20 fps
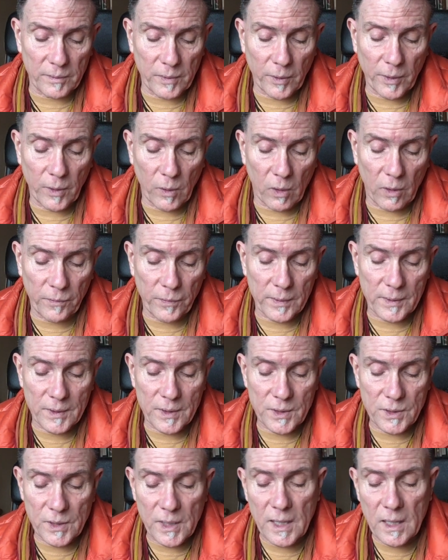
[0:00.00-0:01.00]
very often
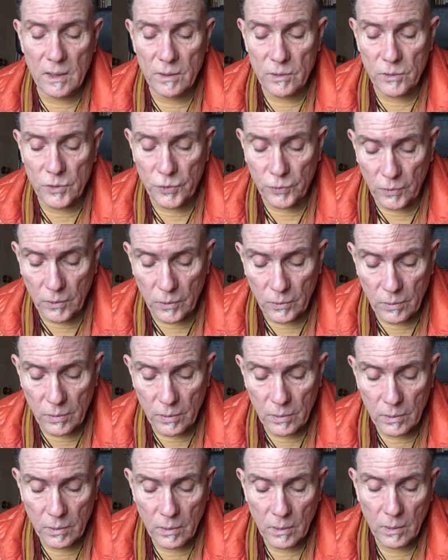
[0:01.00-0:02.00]
seek the
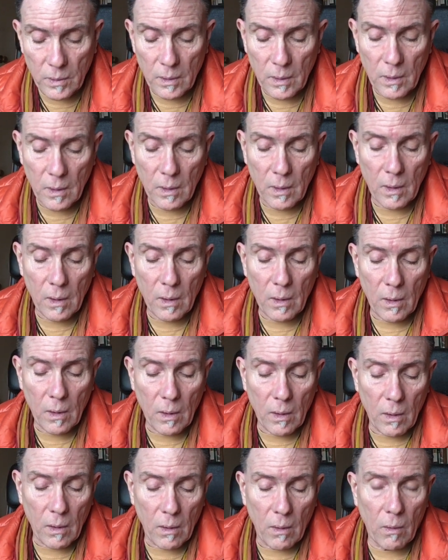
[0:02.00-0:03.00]
truth
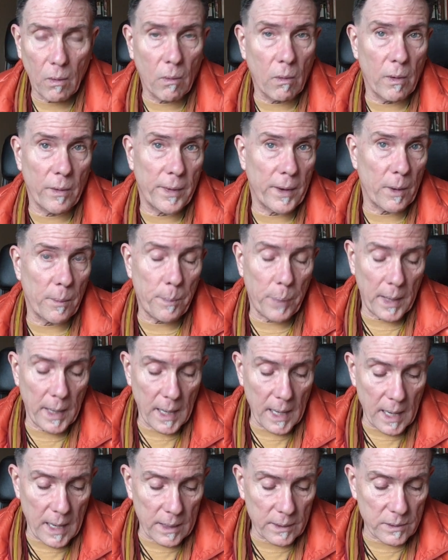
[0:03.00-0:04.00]
or their
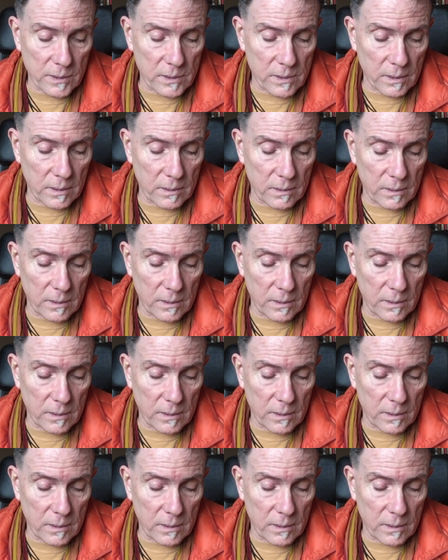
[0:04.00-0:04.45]
past,